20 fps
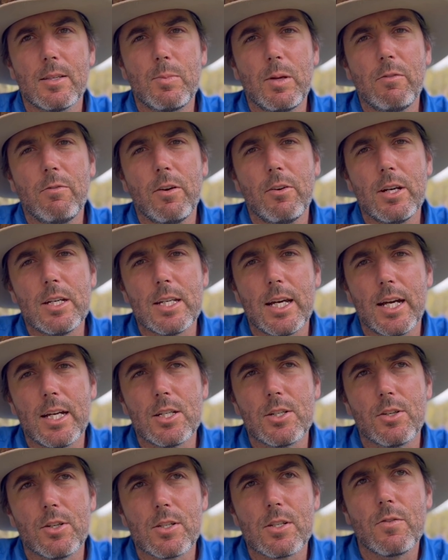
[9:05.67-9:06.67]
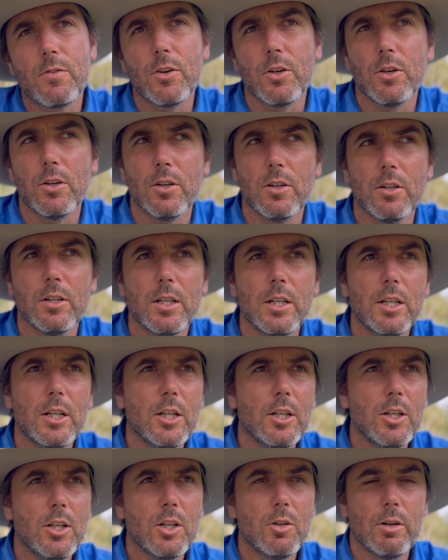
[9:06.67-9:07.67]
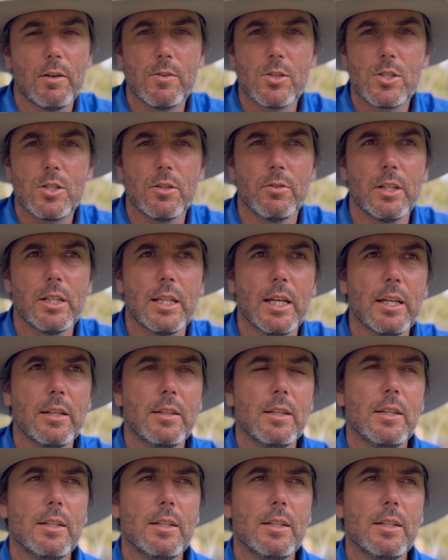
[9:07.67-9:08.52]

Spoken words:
Yeah, it'd be very dangerous for whoever's doing that.